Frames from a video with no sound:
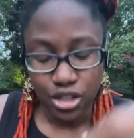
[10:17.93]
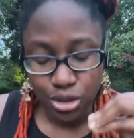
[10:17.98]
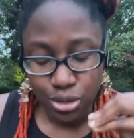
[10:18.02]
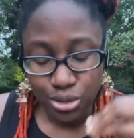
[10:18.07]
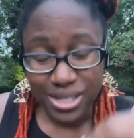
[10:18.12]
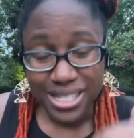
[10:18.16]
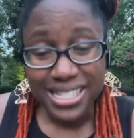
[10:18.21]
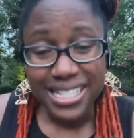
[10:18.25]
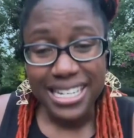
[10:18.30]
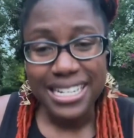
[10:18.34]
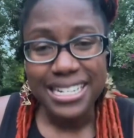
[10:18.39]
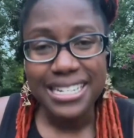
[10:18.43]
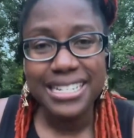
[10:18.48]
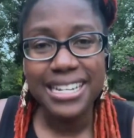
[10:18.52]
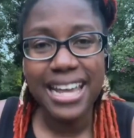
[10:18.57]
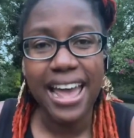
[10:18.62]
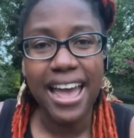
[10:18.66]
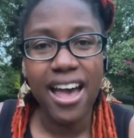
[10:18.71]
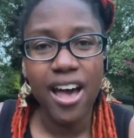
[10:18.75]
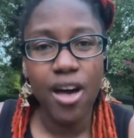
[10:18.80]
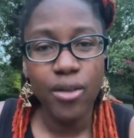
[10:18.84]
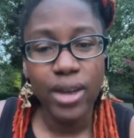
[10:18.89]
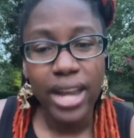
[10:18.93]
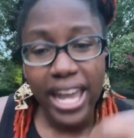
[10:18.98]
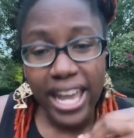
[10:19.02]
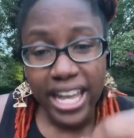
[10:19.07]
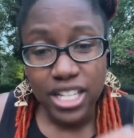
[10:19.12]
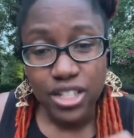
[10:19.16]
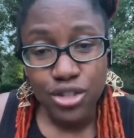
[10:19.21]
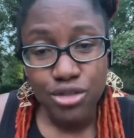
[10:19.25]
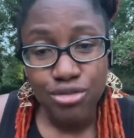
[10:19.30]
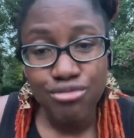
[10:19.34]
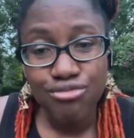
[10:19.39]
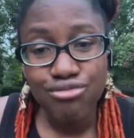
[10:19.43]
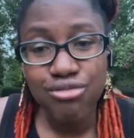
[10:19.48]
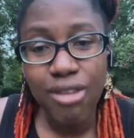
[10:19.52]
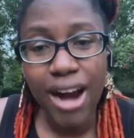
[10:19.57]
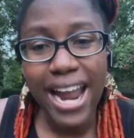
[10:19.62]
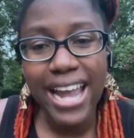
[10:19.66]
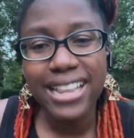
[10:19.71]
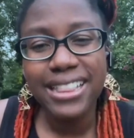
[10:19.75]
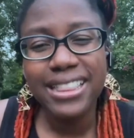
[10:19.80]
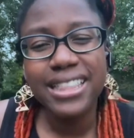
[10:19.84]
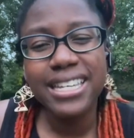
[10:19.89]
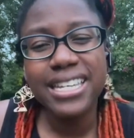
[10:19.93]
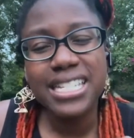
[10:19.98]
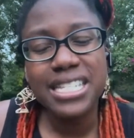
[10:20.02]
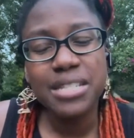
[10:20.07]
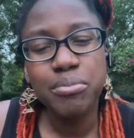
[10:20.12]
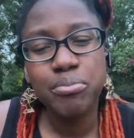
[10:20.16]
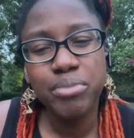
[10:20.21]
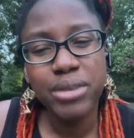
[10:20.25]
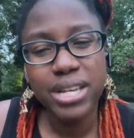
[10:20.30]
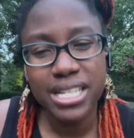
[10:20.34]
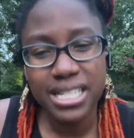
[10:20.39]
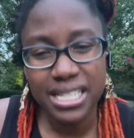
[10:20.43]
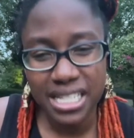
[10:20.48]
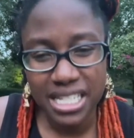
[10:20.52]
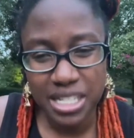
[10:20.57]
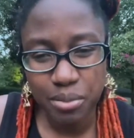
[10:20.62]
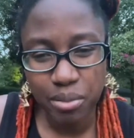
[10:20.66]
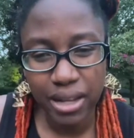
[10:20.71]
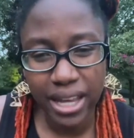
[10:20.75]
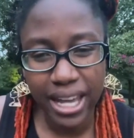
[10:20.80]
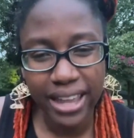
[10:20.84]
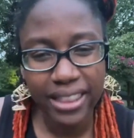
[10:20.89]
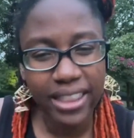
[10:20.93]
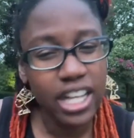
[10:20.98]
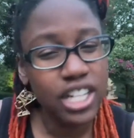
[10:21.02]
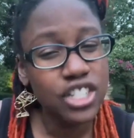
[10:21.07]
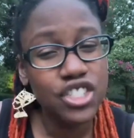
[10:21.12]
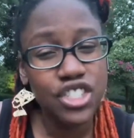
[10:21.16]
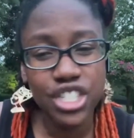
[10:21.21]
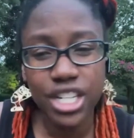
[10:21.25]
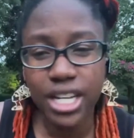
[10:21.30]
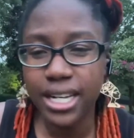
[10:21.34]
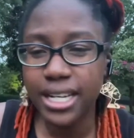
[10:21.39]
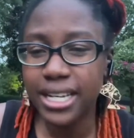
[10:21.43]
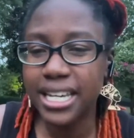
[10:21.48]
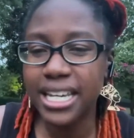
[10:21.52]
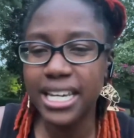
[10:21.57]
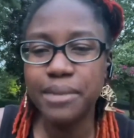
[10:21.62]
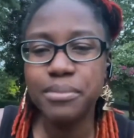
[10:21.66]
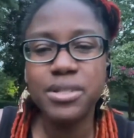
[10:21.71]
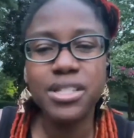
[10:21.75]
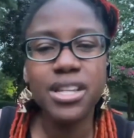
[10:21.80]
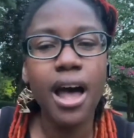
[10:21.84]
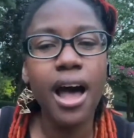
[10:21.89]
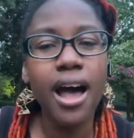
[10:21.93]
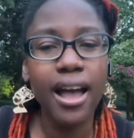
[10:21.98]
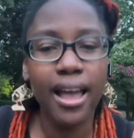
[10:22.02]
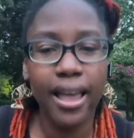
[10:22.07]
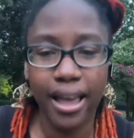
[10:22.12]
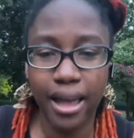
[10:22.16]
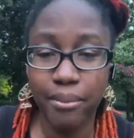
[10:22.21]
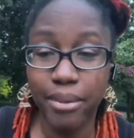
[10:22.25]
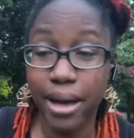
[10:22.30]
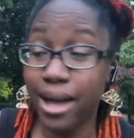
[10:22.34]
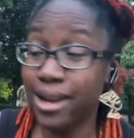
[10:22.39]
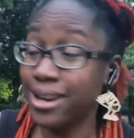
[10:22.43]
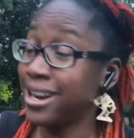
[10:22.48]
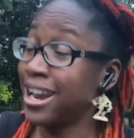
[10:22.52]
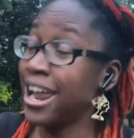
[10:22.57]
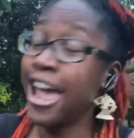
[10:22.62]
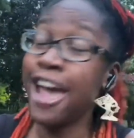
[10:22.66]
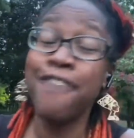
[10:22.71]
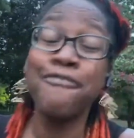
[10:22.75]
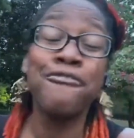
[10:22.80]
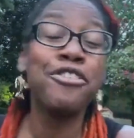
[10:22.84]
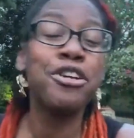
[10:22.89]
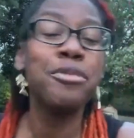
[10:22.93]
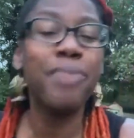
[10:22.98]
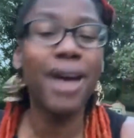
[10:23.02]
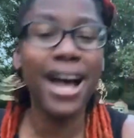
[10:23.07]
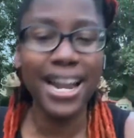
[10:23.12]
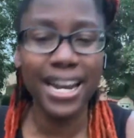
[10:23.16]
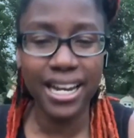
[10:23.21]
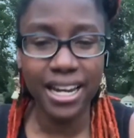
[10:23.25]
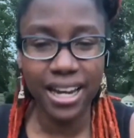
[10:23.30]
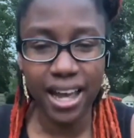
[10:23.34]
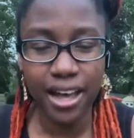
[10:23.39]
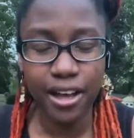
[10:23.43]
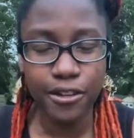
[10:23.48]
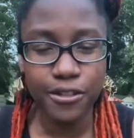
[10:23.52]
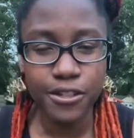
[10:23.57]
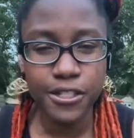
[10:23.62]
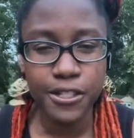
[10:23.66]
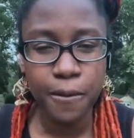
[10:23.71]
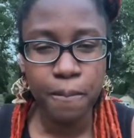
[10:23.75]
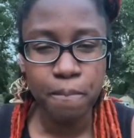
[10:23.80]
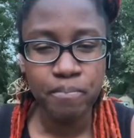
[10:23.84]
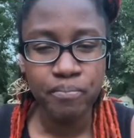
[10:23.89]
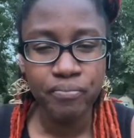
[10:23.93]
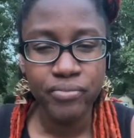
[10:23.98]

to sit down and to write this business plan that Jen keeps talking about and everybody else,